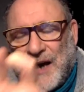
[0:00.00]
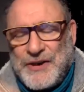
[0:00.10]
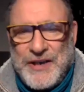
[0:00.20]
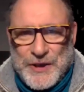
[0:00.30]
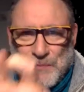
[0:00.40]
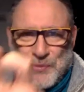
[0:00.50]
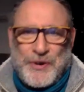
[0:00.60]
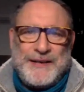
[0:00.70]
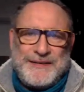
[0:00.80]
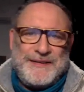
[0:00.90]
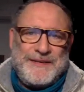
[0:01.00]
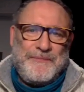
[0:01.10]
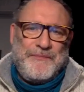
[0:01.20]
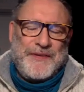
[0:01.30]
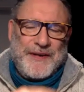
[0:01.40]
actually spread
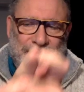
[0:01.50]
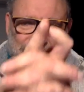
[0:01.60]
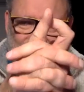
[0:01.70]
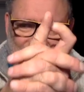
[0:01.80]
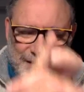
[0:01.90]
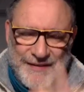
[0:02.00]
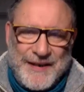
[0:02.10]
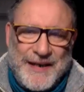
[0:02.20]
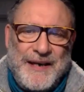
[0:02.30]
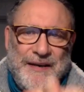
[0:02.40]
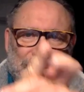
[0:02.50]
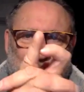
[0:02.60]
the